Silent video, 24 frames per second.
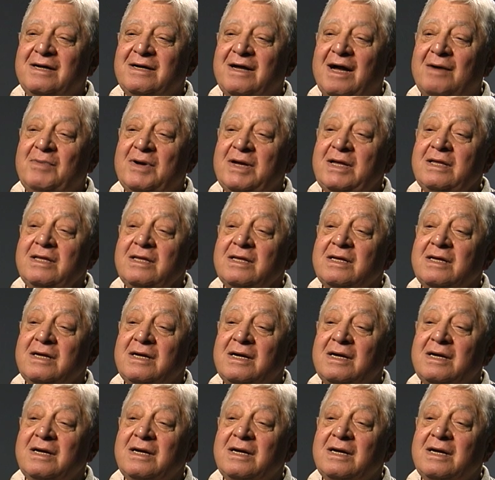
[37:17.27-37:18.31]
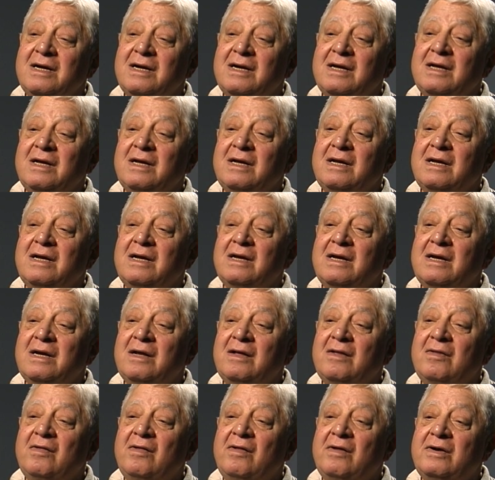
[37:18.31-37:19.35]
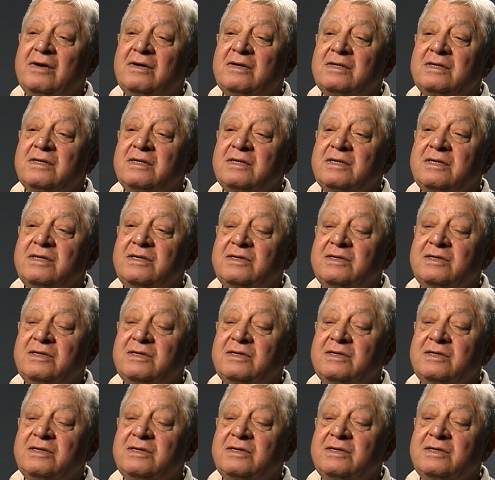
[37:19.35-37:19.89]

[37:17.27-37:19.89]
There's respect for people who represent CSEA.